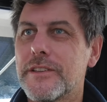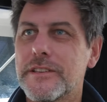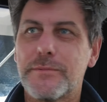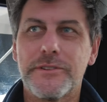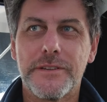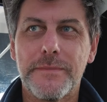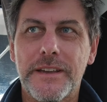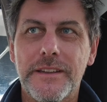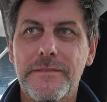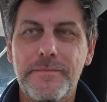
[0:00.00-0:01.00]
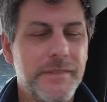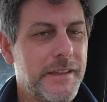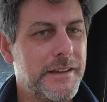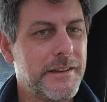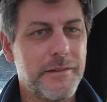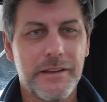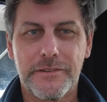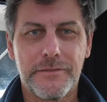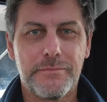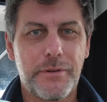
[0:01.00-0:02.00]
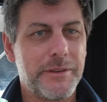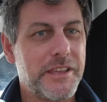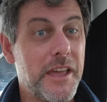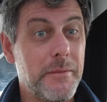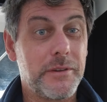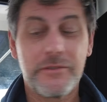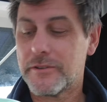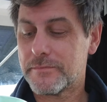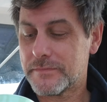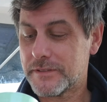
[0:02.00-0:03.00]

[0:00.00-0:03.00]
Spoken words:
espresso maker. Actually, probably camping shop.